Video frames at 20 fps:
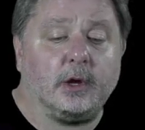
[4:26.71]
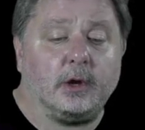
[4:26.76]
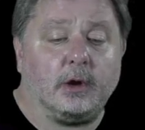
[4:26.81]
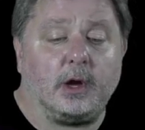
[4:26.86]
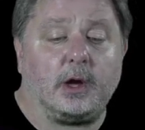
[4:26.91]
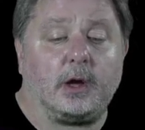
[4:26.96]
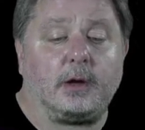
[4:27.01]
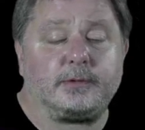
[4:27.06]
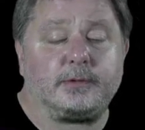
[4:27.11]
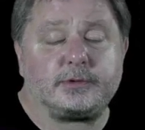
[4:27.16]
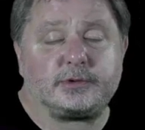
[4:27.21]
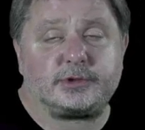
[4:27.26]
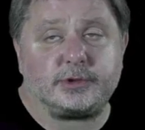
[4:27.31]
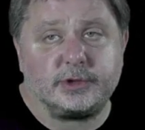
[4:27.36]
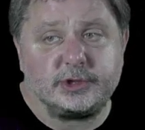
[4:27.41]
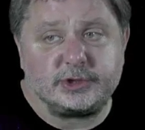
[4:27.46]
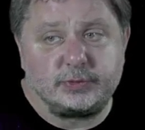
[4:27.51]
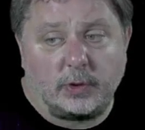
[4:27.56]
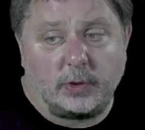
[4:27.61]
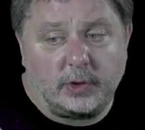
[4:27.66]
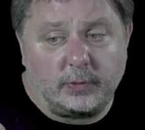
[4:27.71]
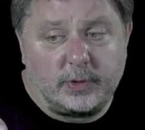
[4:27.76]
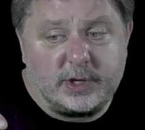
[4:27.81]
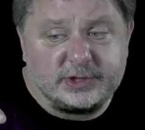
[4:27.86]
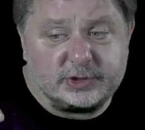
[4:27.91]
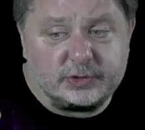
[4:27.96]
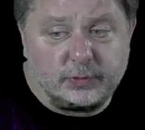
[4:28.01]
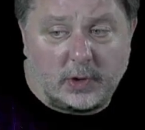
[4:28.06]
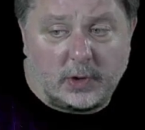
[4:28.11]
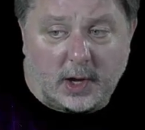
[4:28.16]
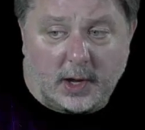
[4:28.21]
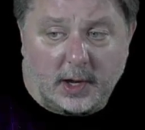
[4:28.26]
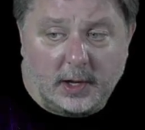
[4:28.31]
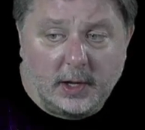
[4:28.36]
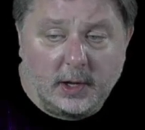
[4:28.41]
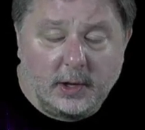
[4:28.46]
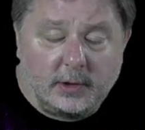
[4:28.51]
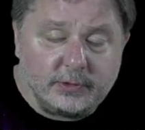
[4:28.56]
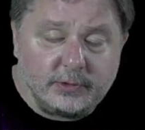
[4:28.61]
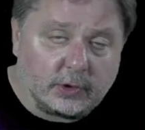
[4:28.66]
So this is one of the reasons
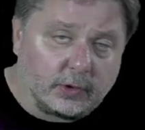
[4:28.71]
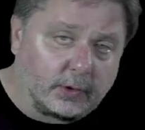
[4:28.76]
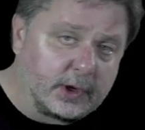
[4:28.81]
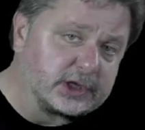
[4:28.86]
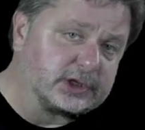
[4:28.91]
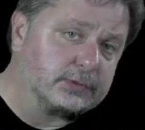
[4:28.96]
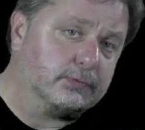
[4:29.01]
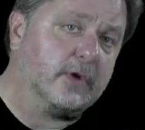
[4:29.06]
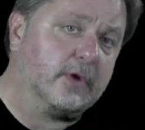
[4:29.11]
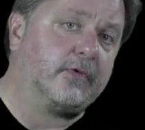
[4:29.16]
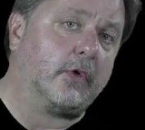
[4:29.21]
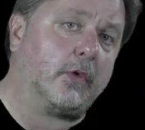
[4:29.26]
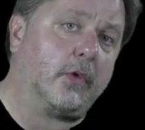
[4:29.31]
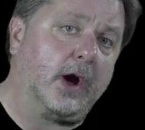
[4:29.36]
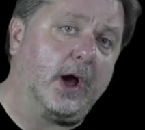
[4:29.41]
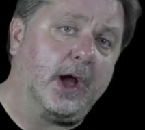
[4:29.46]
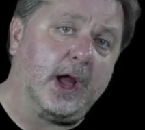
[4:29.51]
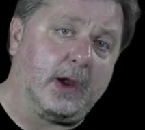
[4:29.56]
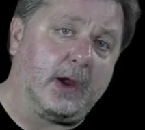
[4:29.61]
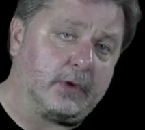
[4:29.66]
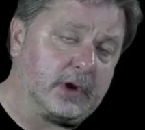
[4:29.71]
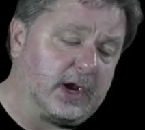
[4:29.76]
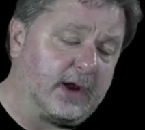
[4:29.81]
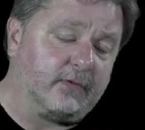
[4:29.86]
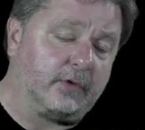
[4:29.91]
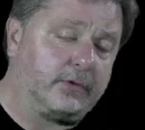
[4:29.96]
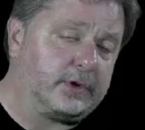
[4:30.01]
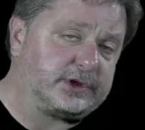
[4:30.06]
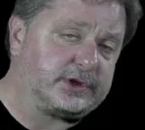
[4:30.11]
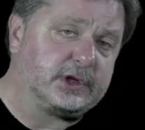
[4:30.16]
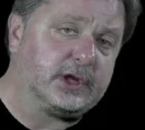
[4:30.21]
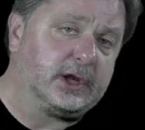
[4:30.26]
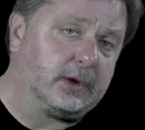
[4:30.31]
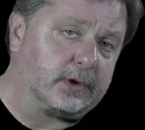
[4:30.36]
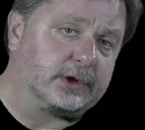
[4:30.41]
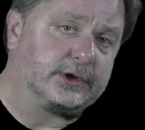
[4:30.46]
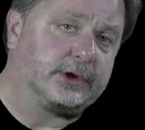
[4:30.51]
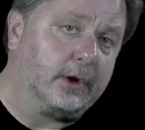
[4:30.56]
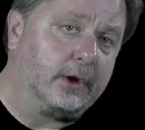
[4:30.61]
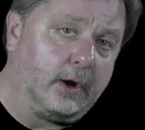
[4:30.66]
why the Greeks move away, and we never really see a
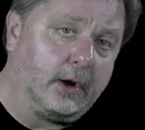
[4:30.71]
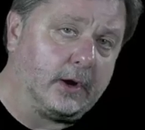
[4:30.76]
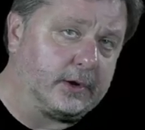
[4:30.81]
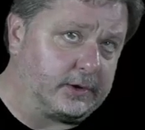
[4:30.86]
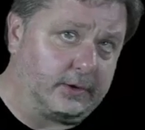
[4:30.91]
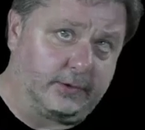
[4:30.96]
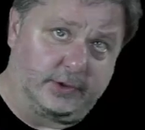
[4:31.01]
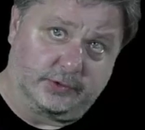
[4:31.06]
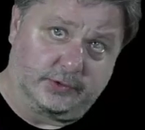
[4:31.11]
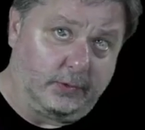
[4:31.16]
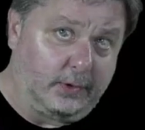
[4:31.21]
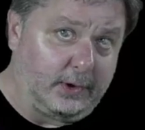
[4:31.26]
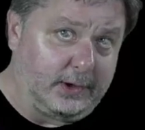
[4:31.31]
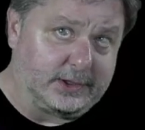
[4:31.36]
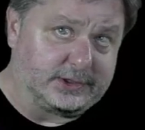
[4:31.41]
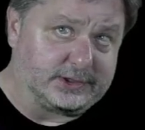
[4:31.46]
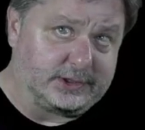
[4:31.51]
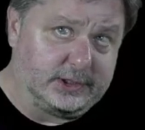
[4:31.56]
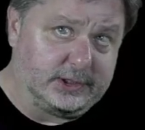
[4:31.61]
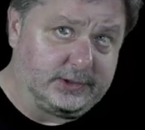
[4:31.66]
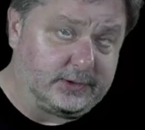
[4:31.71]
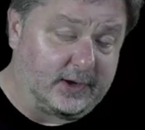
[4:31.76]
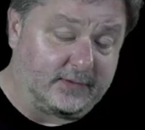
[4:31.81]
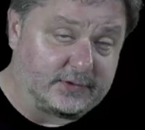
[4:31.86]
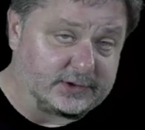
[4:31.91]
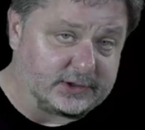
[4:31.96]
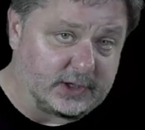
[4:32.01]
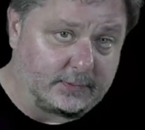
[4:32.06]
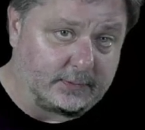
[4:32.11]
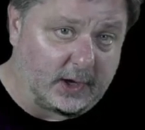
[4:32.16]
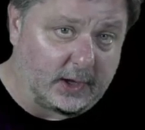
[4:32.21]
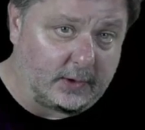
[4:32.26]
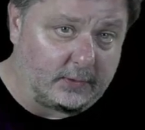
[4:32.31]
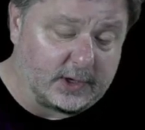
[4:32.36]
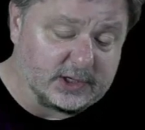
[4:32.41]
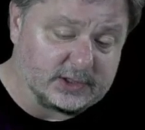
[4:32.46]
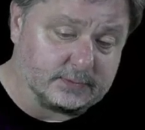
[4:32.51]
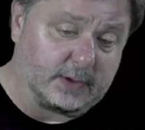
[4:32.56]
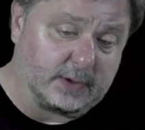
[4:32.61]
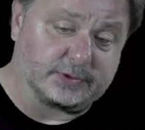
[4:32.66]
return until the 20th century for some odd
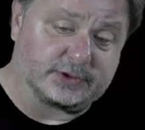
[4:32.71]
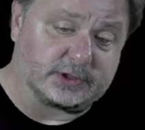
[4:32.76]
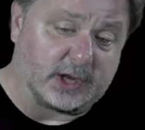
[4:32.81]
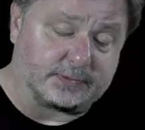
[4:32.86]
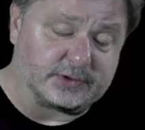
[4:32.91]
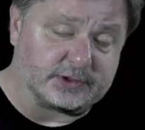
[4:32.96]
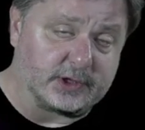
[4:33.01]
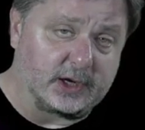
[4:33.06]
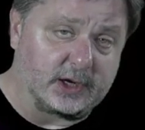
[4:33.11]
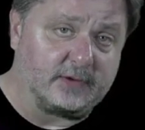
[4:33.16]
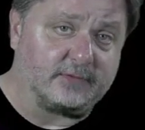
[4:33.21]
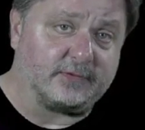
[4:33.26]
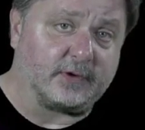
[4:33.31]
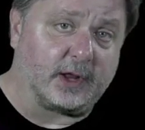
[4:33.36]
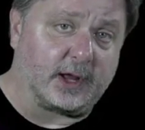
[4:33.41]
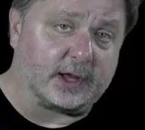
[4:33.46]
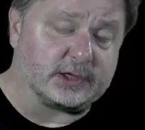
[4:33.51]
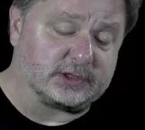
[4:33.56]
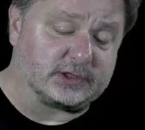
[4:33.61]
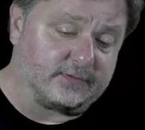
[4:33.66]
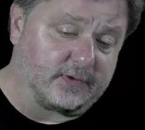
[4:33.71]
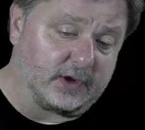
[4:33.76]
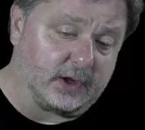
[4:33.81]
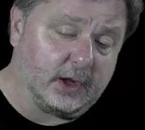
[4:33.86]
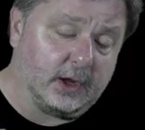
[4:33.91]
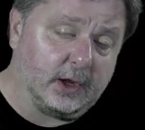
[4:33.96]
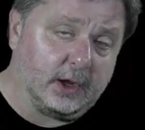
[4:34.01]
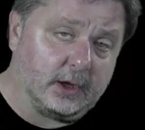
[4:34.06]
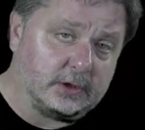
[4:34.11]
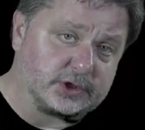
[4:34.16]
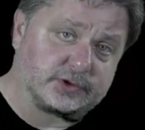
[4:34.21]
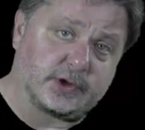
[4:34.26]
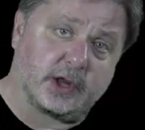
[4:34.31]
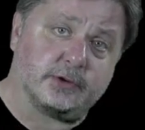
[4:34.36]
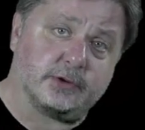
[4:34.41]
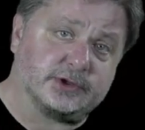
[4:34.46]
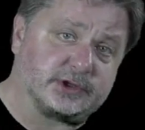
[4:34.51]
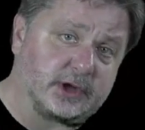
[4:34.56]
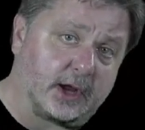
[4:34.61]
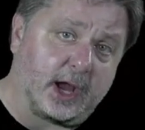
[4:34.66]
reason. People stop studying philosophy, just try to
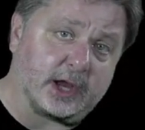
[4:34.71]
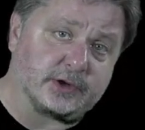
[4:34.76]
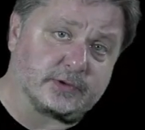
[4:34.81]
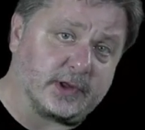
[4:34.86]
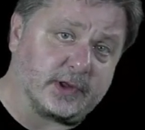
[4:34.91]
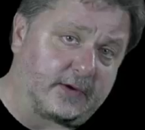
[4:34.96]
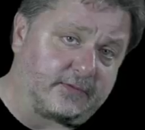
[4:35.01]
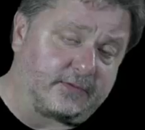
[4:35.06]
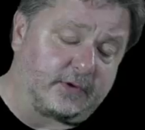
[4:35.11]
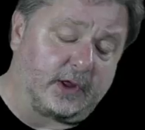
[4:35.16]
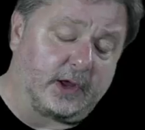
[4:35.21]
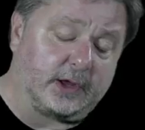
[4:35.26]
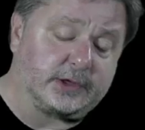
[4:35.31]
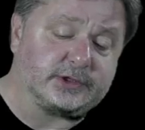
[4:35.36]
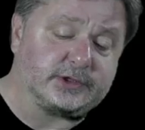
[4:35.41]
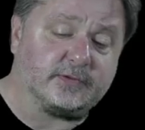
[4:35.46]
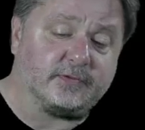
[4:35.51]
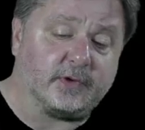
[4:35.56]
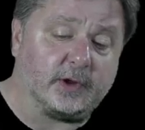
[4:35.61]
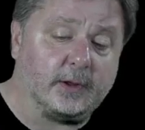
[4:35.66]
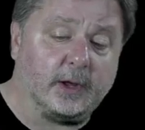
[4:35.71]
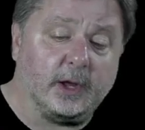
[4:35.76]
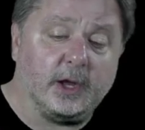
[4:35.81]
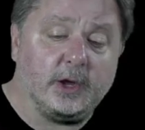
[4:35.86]
do science without philosophy.